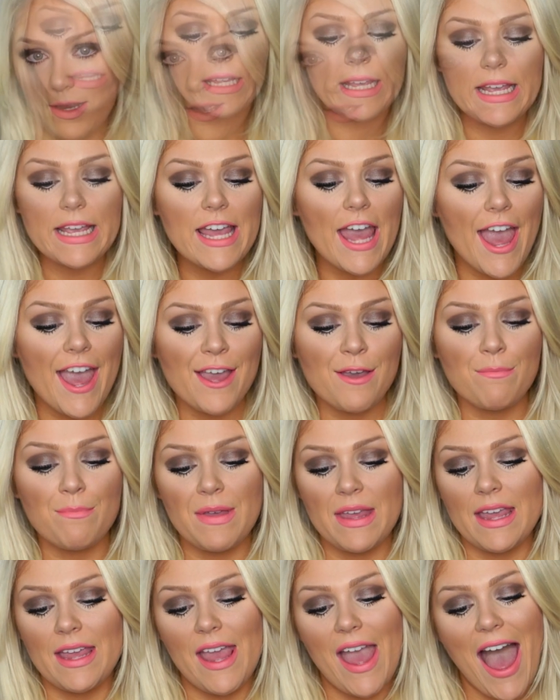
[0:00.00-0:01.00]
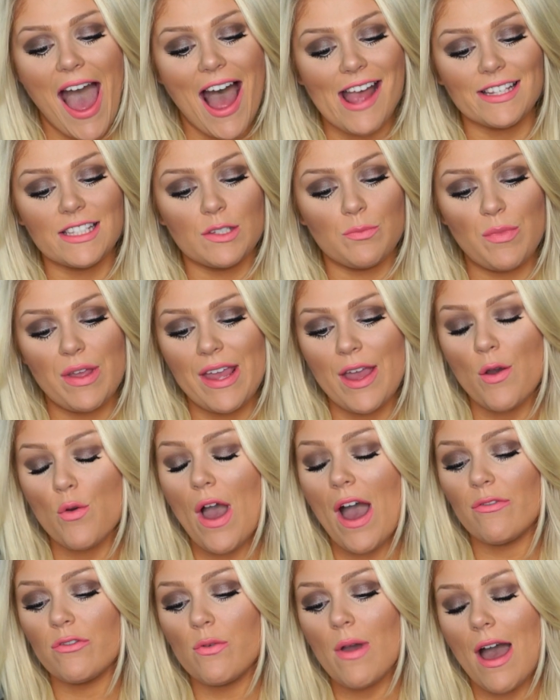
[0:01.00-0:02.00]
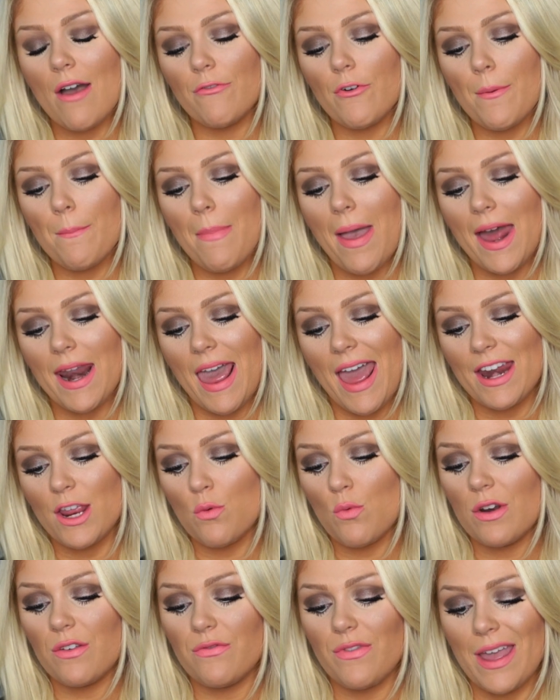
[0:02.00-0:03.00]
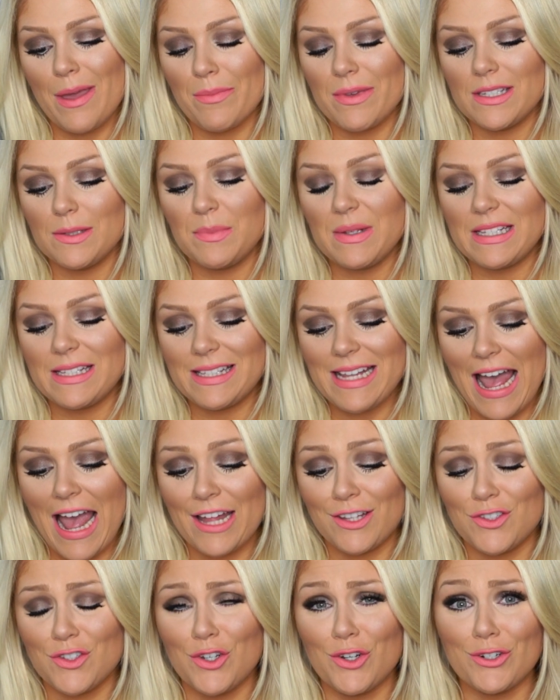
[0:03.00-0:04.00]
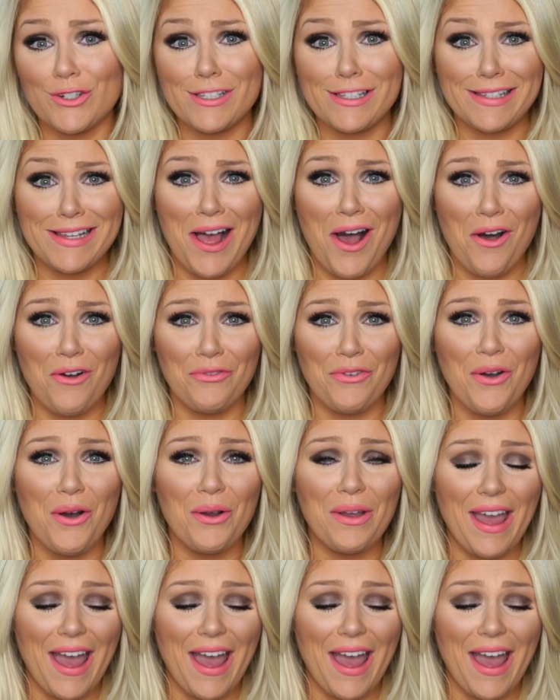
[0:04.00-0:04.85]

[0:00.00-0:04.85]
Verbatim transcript: Harley KB asked me, have you ever met anyone famous besides yourself?